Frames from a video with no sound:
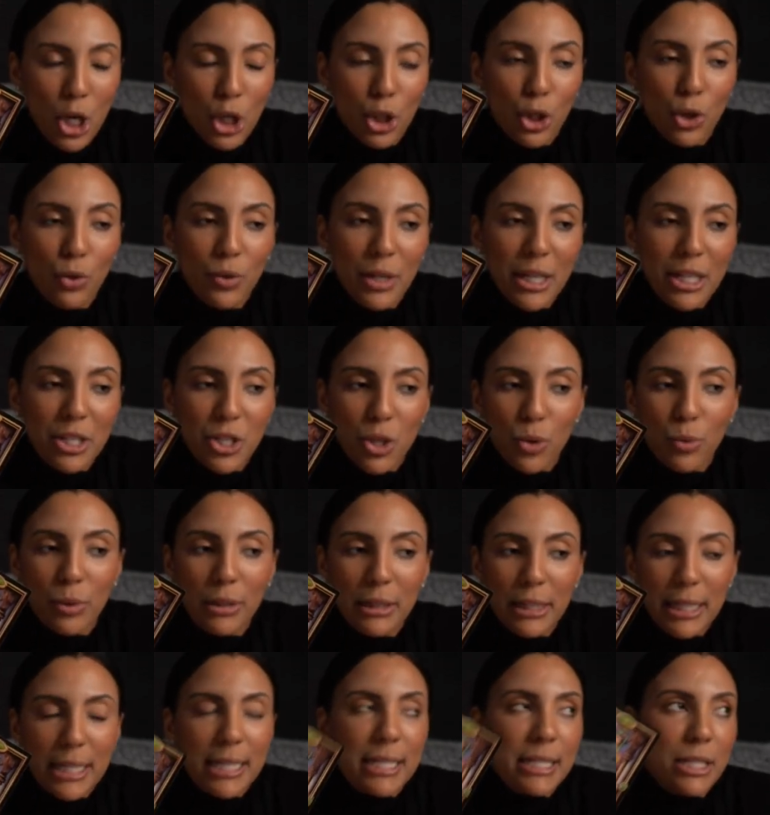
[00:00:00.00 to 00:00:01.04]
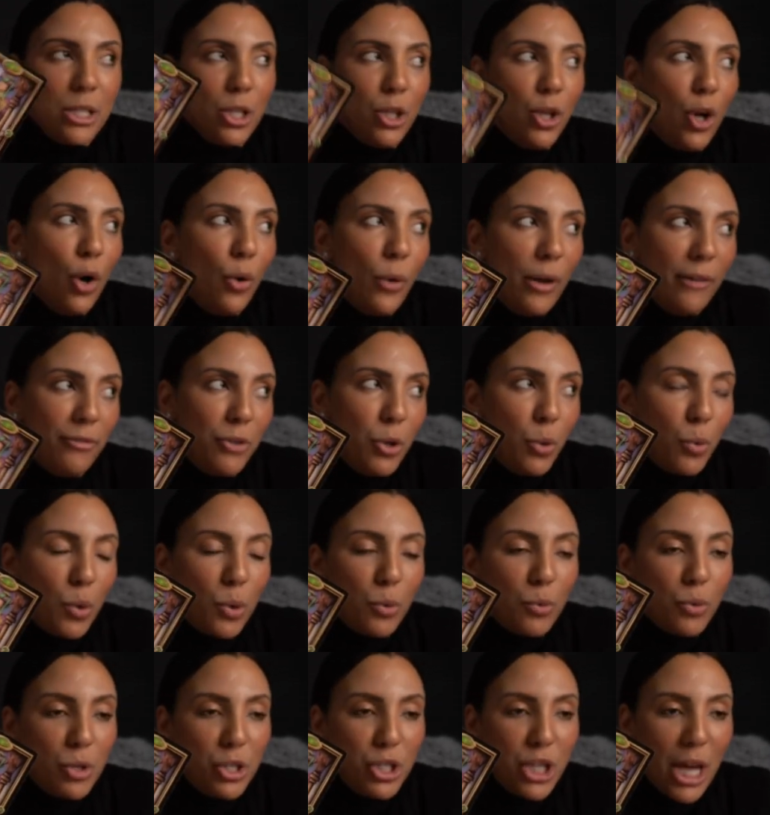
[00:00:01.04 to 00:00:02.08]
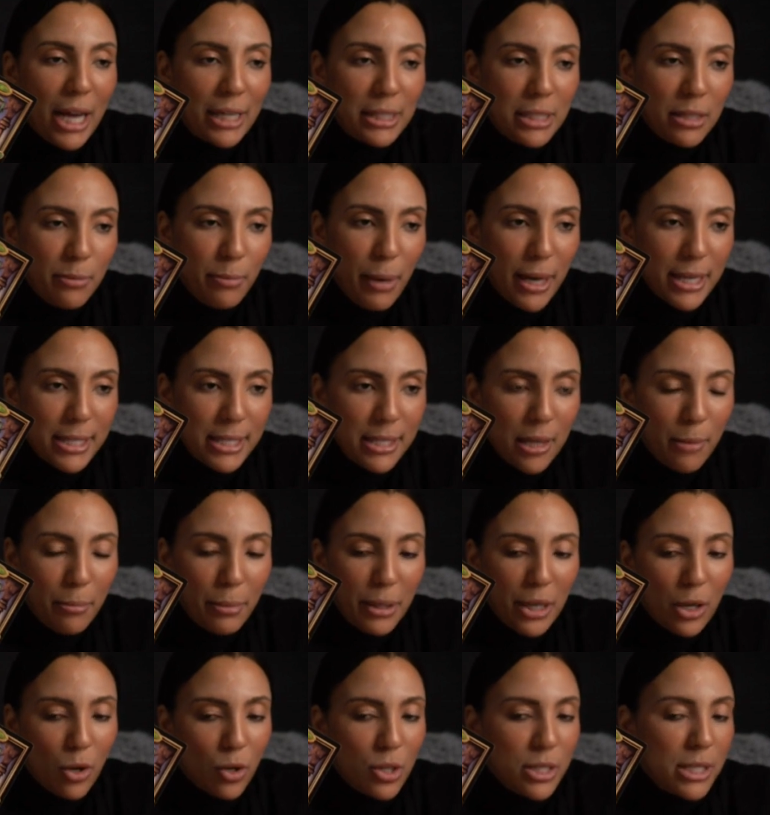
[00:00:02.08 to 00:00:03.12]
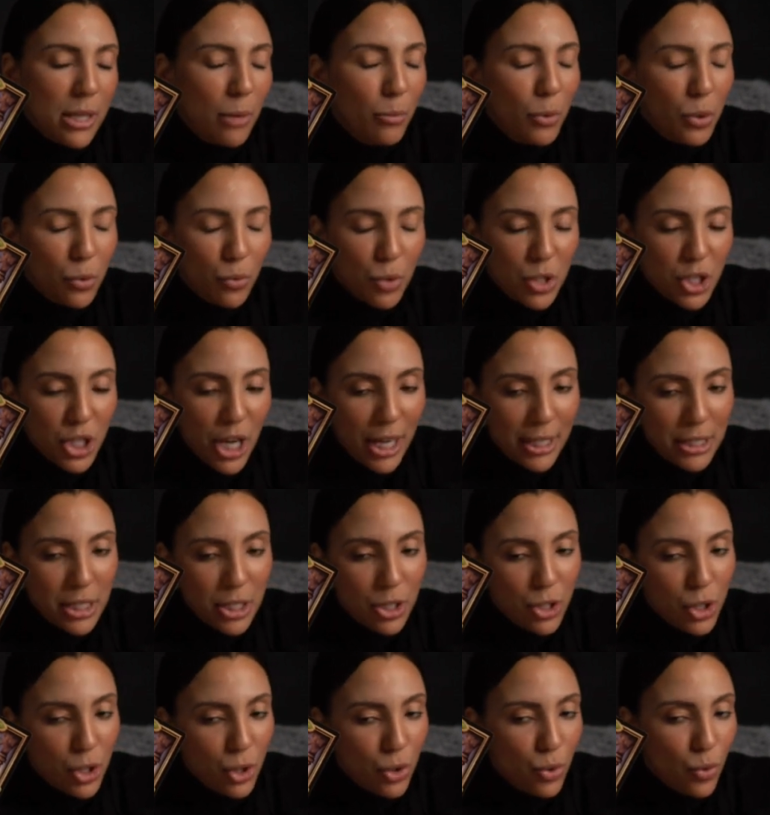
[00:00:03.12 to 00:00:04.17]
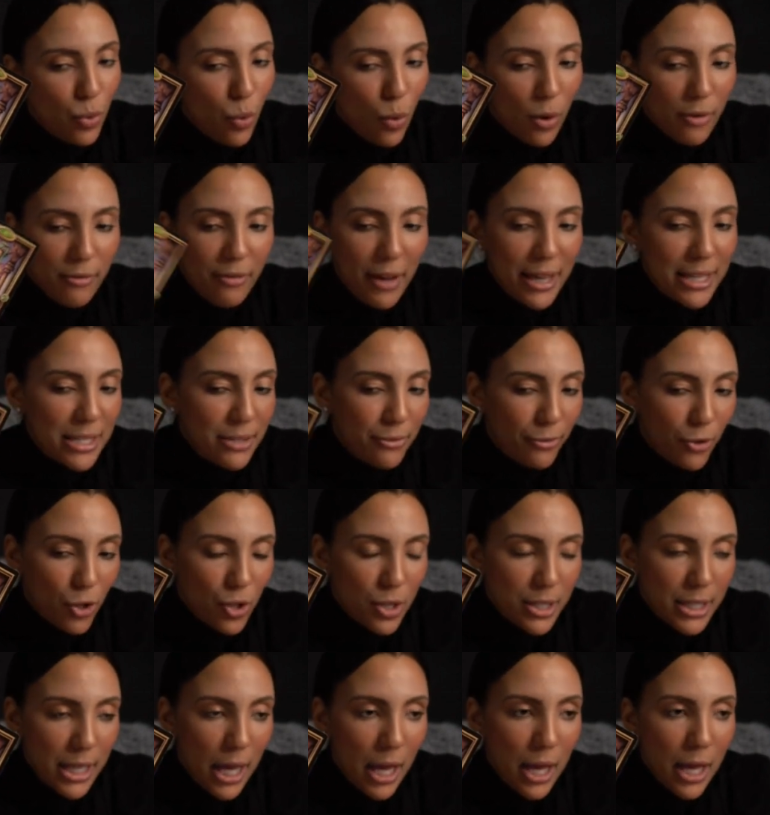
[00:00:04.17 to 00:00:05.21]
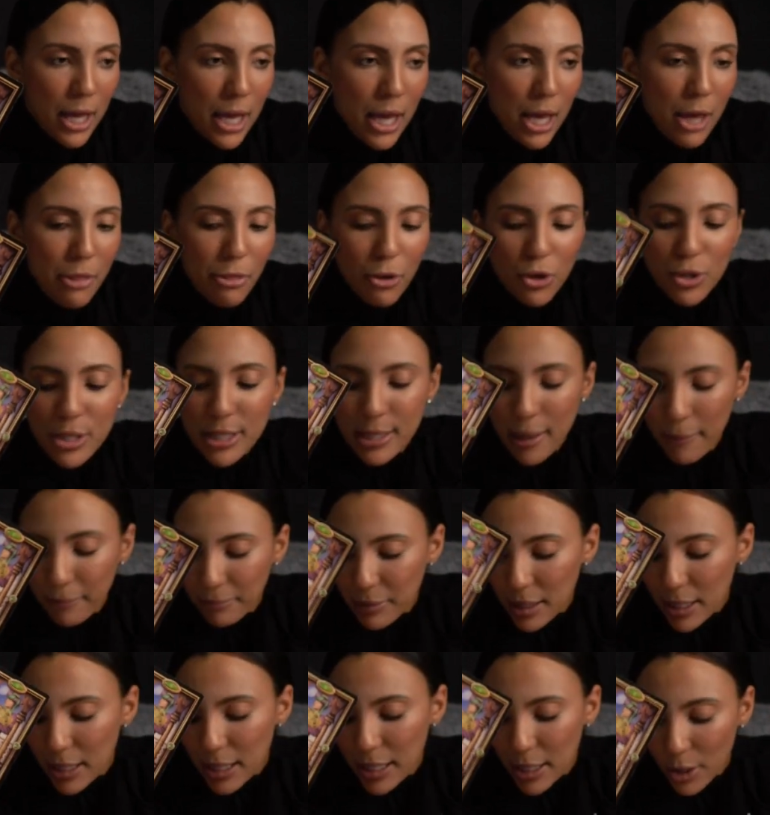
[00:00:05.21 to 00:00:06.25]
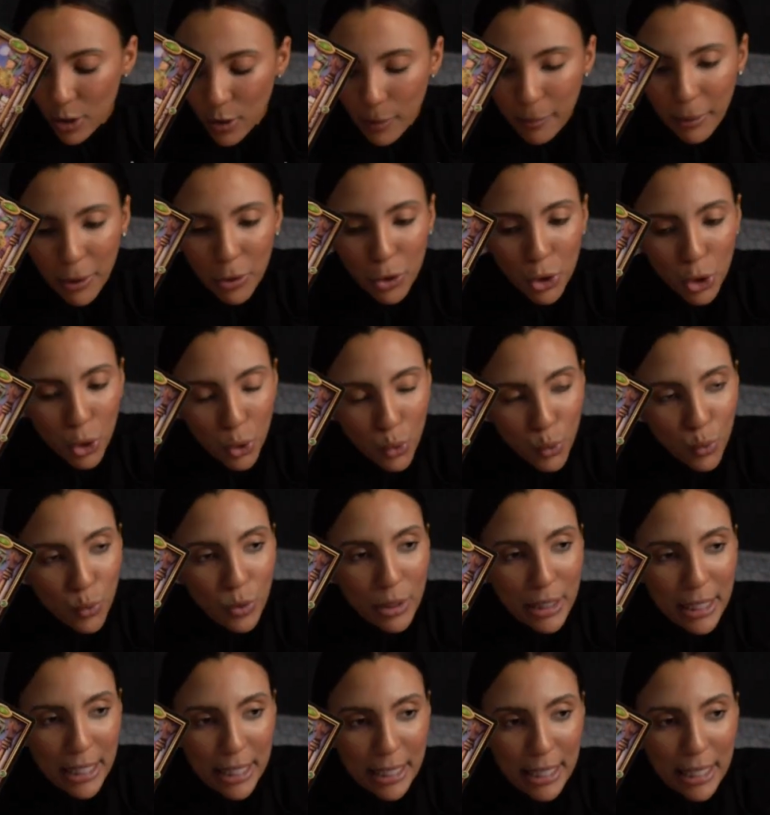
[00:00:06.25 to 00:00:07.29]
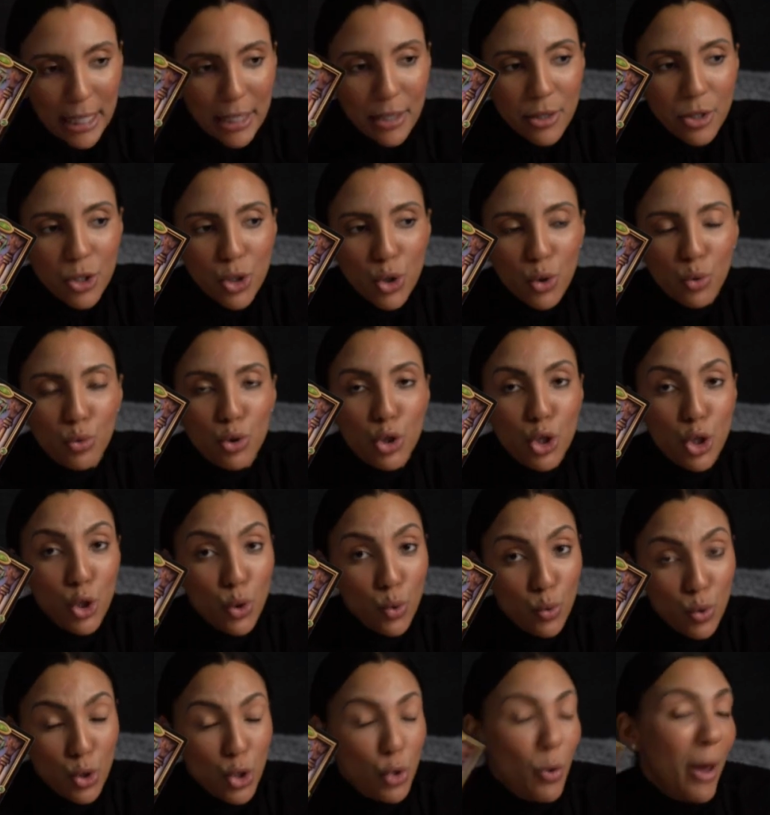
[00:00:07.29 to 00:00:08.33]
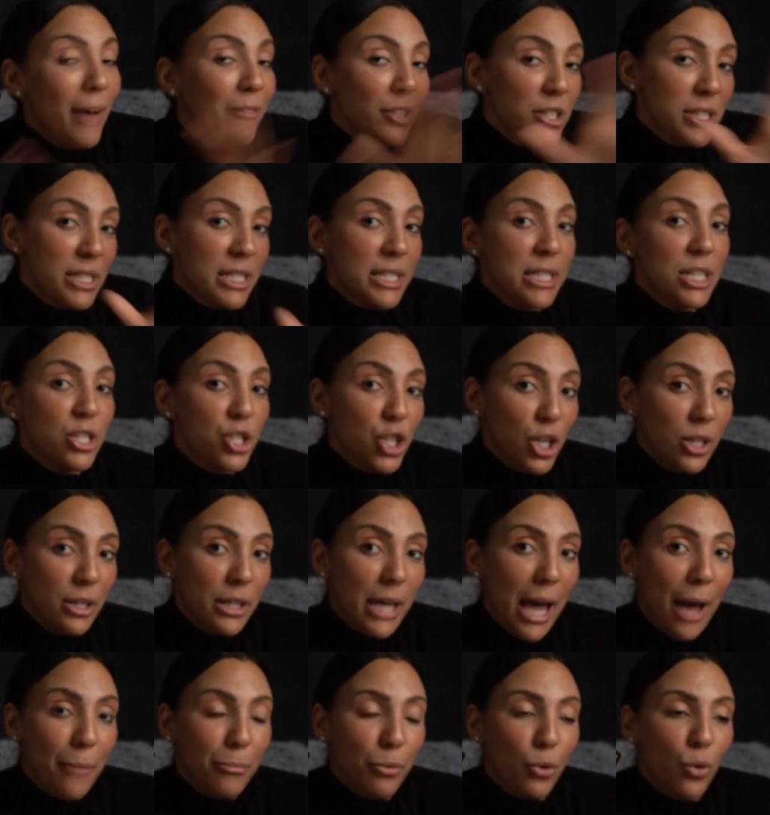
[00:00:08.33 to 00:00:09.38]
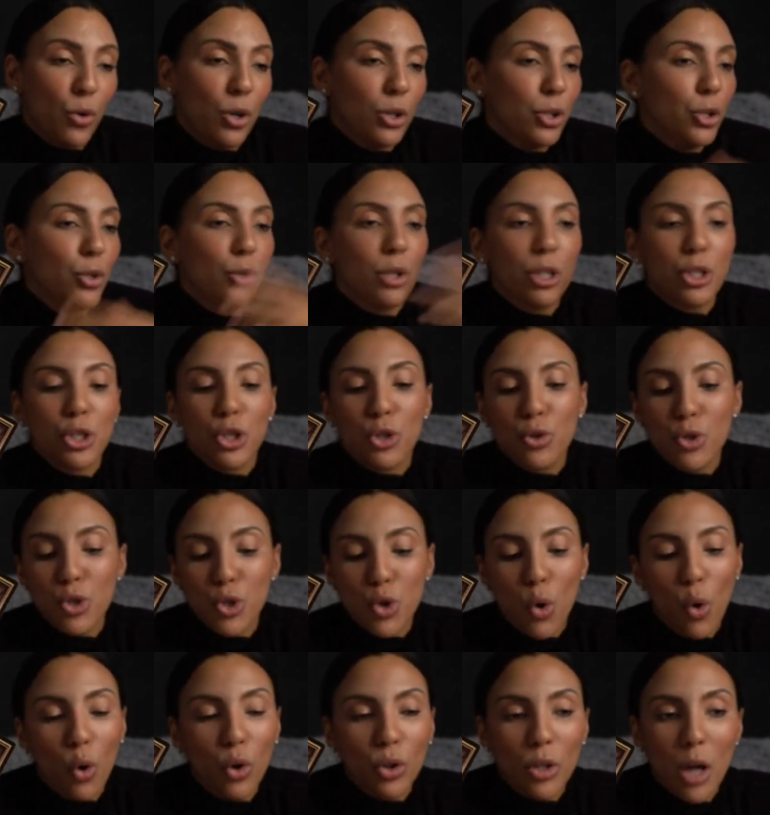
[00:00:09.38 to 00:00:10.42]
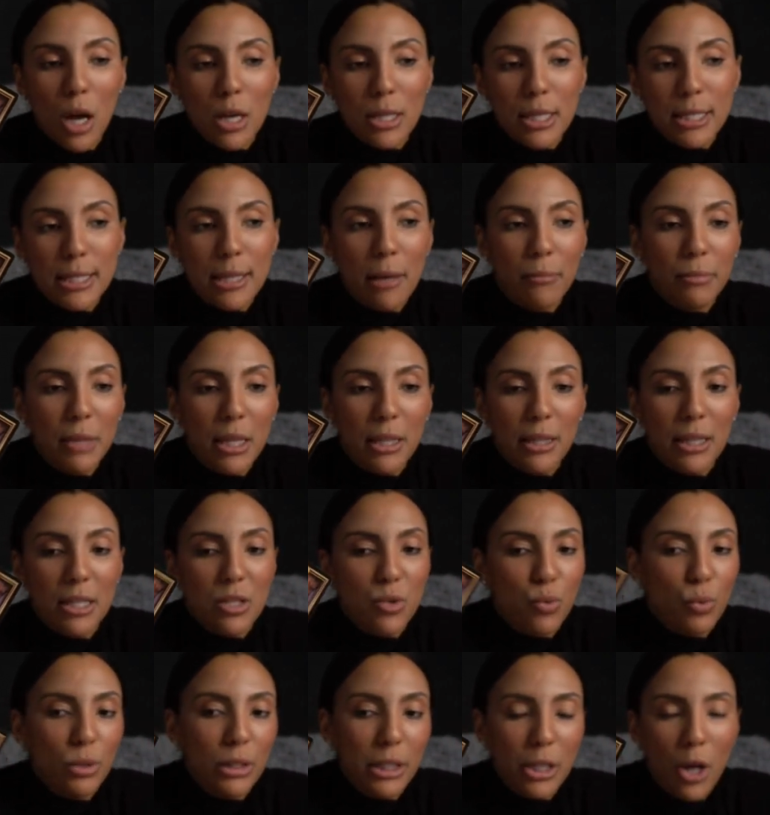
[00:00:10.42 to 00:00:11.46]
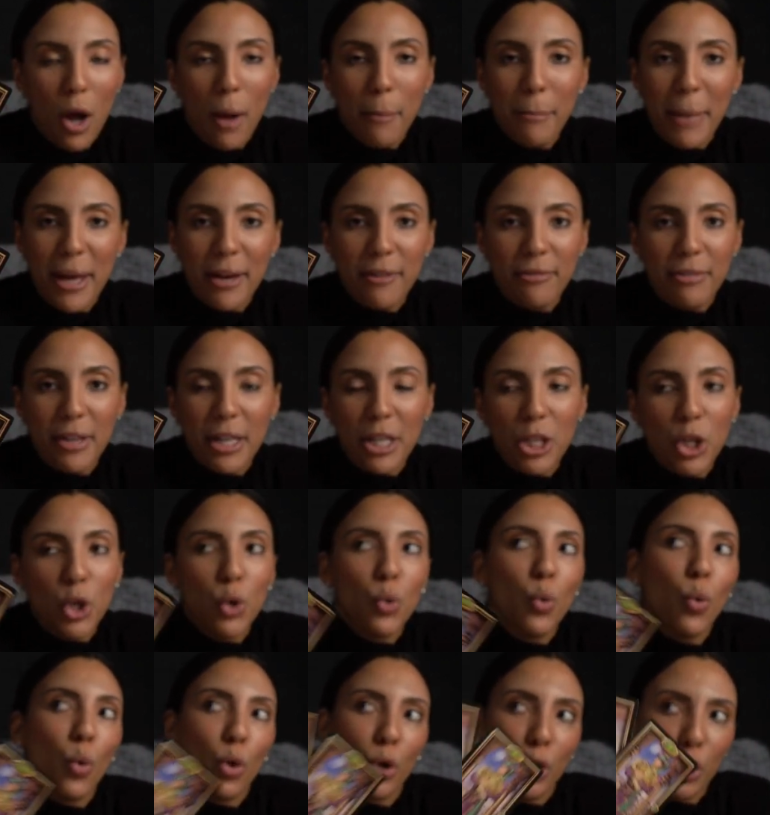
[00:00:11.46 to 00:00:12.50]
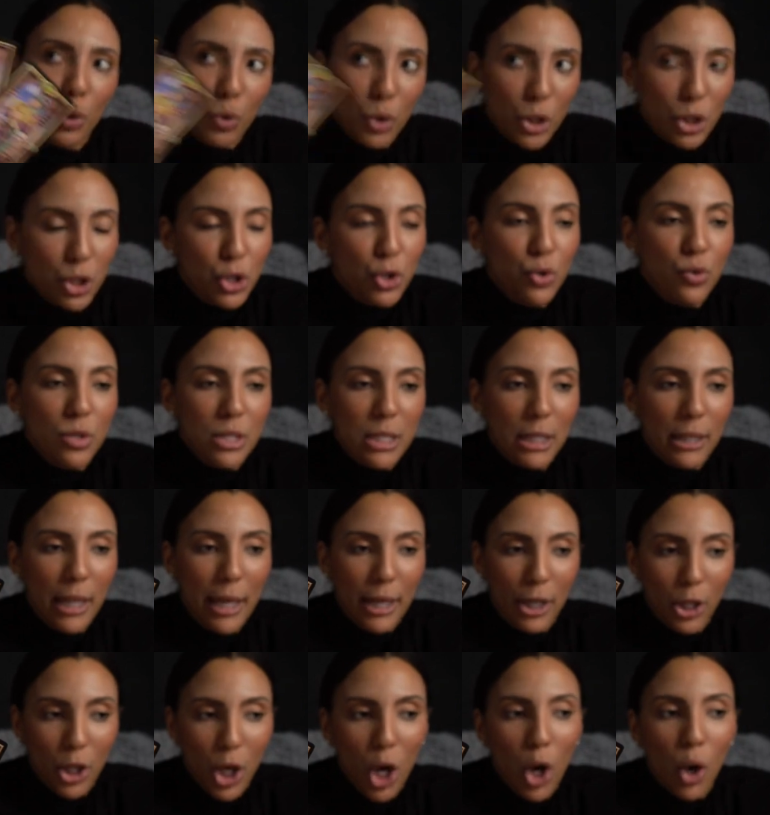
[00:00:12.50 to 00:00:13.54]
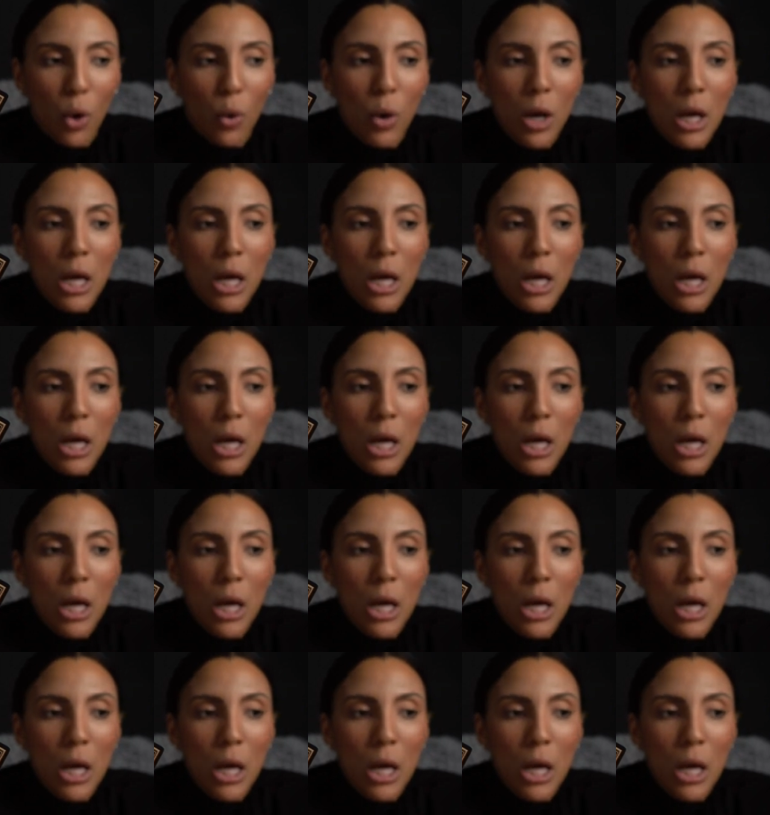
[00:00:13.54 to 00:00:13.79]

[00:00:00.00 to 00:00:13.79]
You need to release, you know, if you were rejected by somebody or someone rejected you or vice versa, there's something here about you needing to choose. You have a decision, Capricorn. You could choose to hold on to something that's really not benefiting you, or you could choose to let it go.